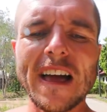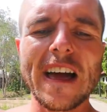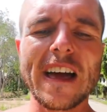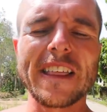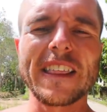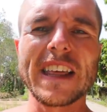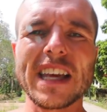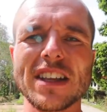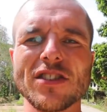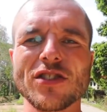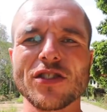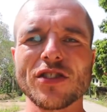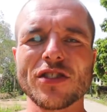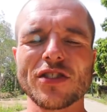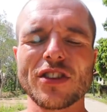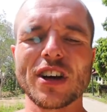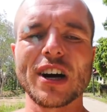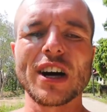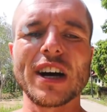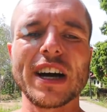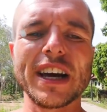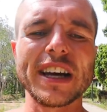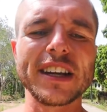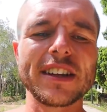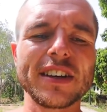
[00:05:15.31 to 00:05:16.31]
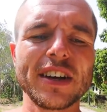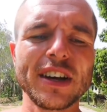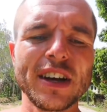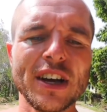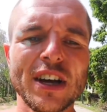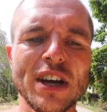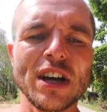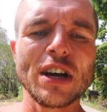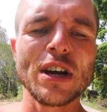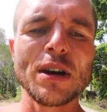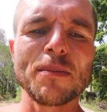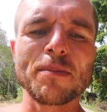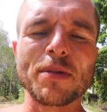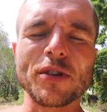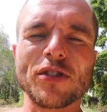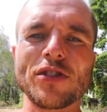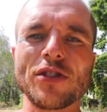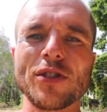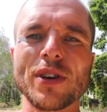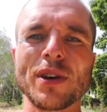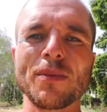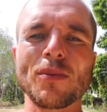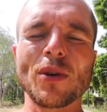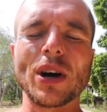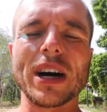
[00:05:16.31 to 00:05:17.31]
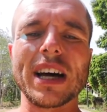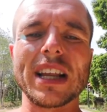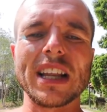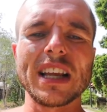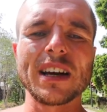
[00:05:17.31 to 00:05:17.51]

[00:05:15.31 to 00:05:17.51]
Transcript: And then just started pursuing what I